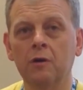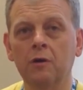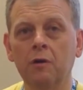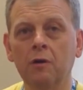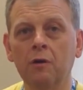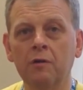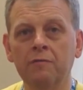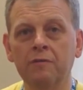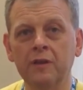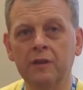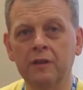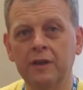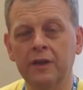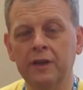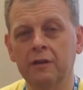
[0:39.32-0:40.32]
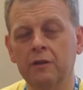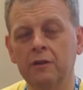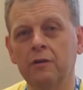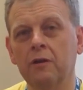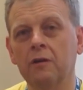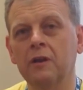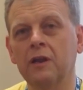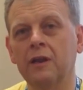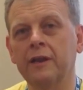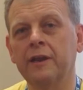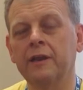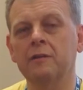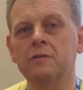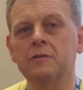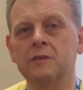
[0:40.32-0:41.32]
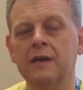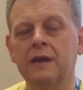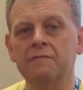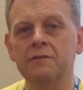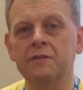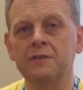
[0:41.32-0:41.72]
all of the clinical and non-clinical staff